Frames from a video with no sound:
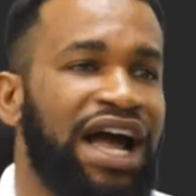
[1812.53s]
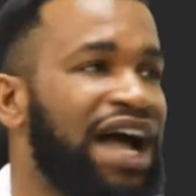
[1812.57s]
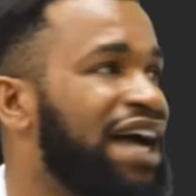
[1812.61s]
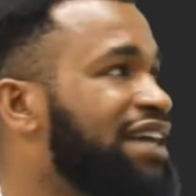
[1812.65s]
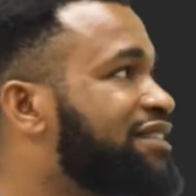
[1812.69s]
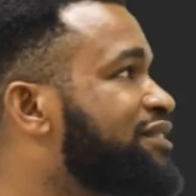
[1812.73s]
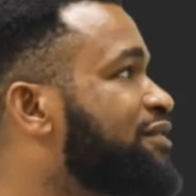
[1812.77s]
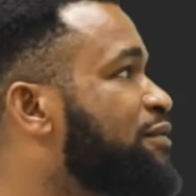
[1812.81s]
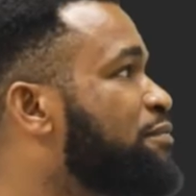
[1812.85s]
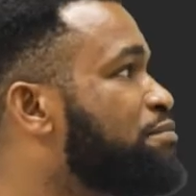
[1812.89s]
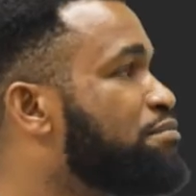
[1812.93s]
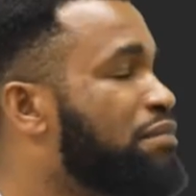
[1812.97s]

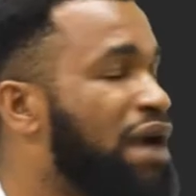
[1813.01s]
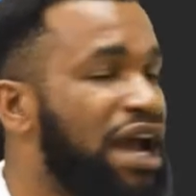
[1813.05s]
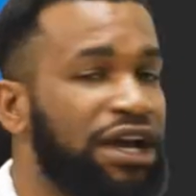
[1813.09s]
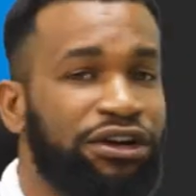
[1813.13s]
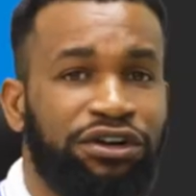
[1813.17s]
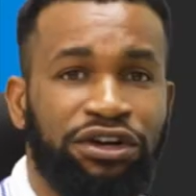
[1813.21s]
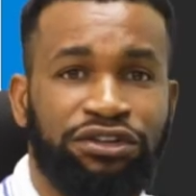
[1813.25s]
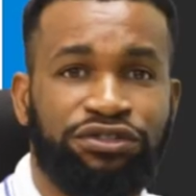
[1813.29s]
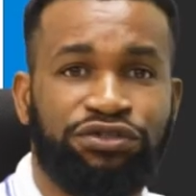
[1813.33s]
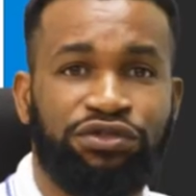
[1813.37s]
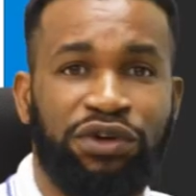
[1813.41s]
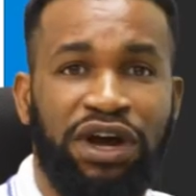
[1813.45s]
as
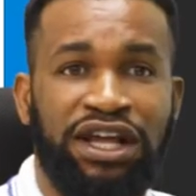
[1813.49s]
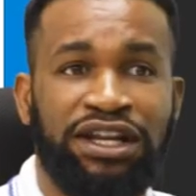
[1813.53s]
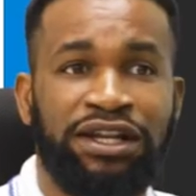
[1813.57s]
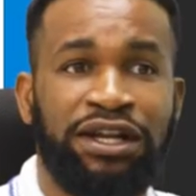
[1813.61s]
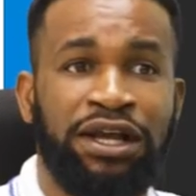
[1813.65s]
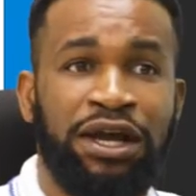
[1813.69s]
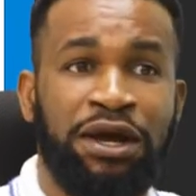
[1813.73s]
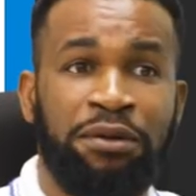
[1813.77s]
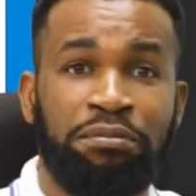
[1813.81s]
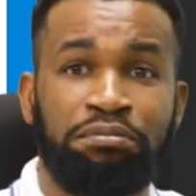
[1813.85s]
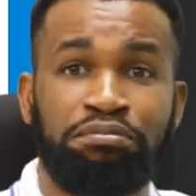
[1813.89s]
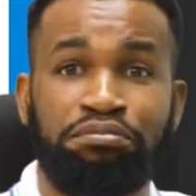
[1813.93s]
-1,
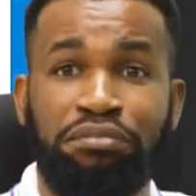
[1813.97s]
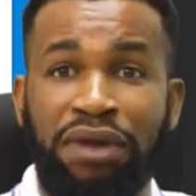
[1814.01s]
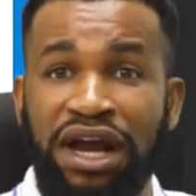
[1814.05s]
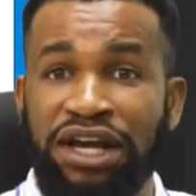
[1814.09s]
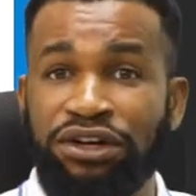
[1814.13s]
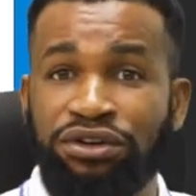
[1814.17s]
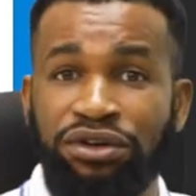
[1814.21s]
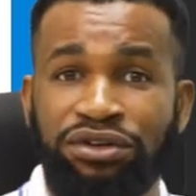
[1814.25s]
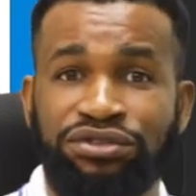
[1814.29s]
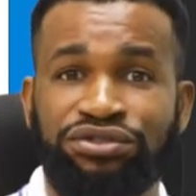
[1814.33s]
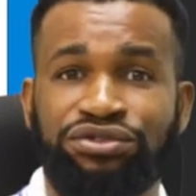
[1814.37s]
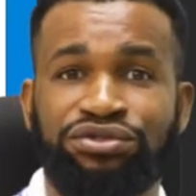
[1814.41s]

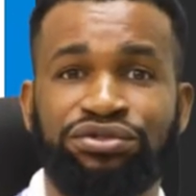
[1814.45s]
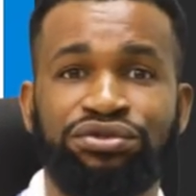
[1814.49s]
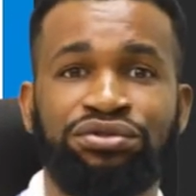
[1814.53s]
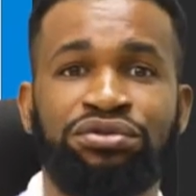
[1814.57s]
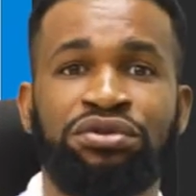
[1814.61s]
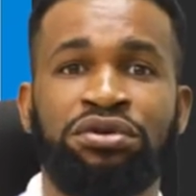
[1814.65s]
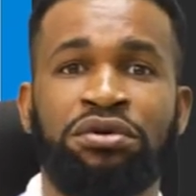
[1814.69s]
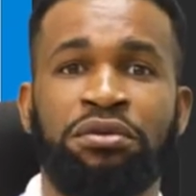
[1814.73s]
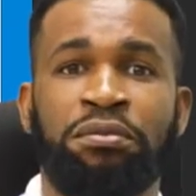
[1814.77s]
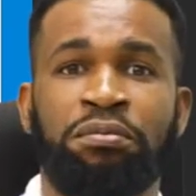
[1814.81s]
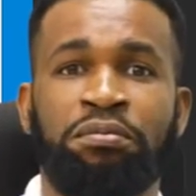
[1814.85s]
-2,